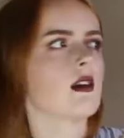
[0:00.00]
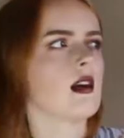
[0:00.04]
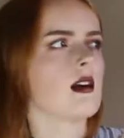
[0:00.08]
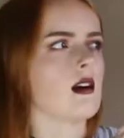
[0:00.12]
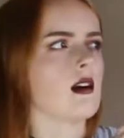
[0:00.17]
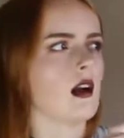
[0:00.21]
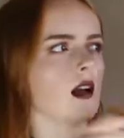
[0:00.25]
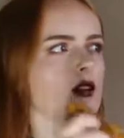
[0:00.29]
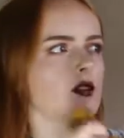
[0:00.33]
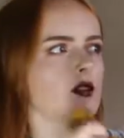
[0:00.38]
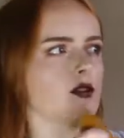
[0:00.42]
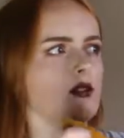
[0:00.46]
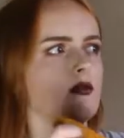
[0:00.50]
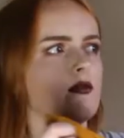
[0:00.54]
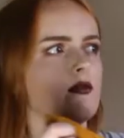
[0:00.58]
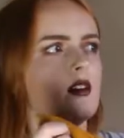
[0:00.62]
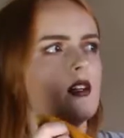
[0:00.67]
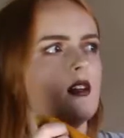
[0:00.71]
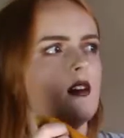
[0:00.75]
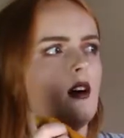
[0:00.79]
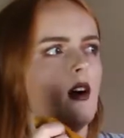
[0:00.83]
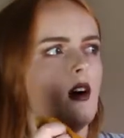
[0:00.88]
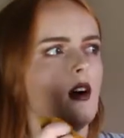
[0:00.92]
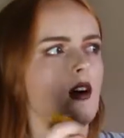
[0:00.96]
decluttering
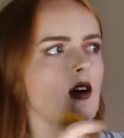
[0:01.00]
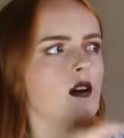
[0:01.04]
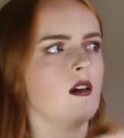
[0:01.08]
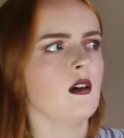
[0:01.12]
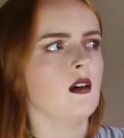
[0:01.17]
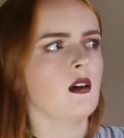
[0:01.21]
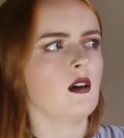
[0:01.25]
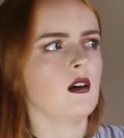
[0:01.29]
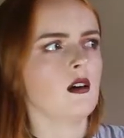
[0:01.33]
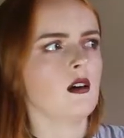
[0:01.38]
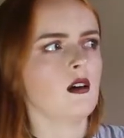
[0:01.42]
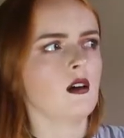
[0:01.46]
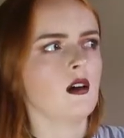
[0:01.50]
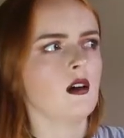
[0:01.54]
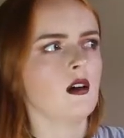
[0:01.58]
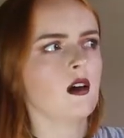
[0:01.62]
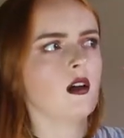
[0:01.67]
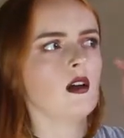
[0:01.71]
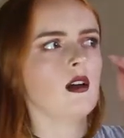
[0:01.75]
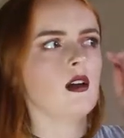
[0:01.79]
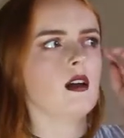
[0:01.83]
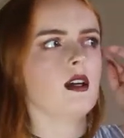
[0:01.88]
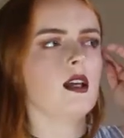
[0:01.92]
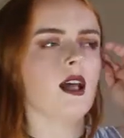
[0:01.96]
video.
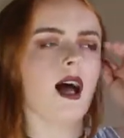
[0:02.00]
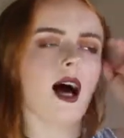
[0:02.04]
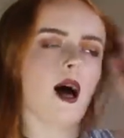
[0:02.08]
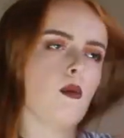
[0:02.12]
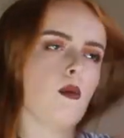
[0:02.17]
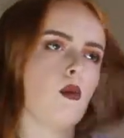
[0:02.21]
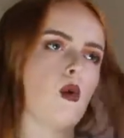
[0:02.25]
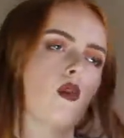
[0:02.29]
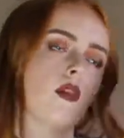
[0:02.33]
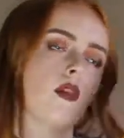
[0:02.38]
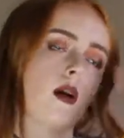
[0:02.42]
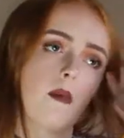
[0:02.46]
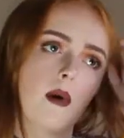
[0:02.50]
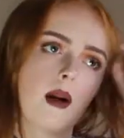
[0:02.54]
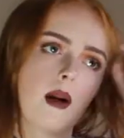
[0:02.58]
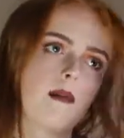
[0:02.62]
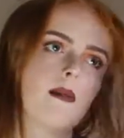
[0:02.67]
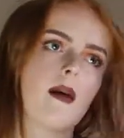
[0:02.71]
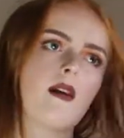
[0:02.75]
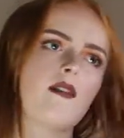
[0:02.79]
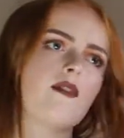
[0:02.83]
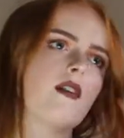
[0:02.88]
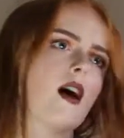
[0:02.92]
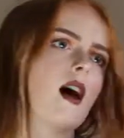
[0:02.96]
Yeah, I wore that one in
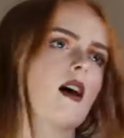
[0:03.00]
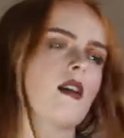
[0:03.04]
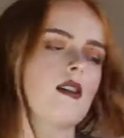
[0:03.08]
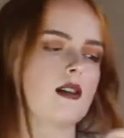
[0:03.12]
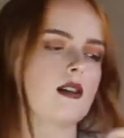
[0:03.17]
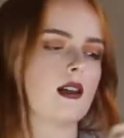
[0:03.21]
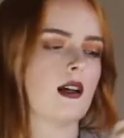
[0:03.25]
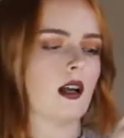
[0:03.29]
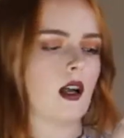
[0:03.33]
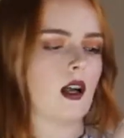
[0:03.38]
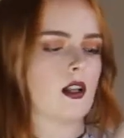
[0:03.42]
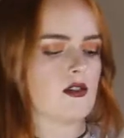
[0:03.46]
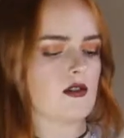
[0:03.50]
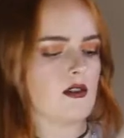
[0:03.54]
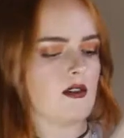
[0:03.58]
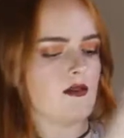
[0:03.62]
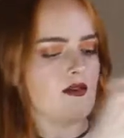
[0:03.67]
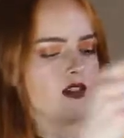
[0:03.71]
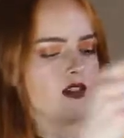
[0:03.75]
my first decluttering